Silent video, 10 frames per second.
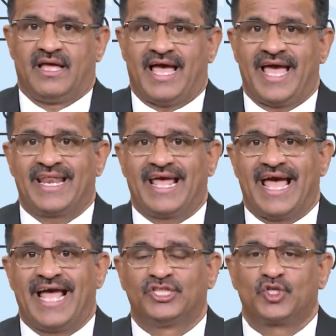and
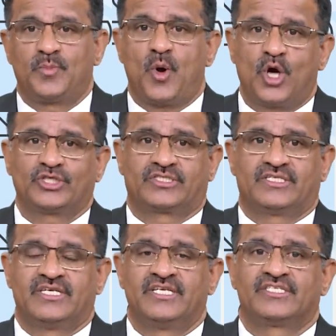anthropos
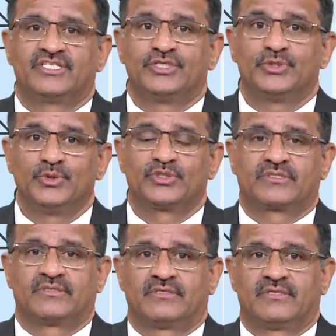is used